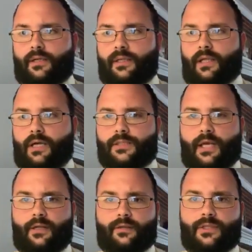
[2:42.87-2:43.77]
They lost
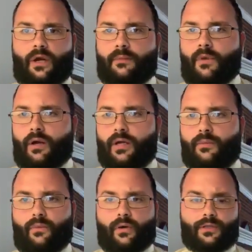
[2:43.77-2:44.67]
sight of their target market
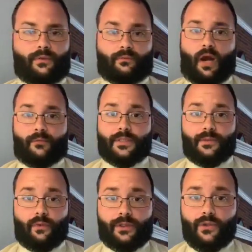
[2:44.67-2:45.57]
and
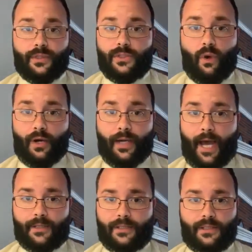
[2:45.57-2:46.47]
weren't doing SWOT
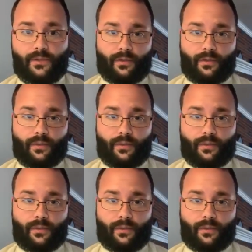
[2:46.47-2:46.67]
analysis,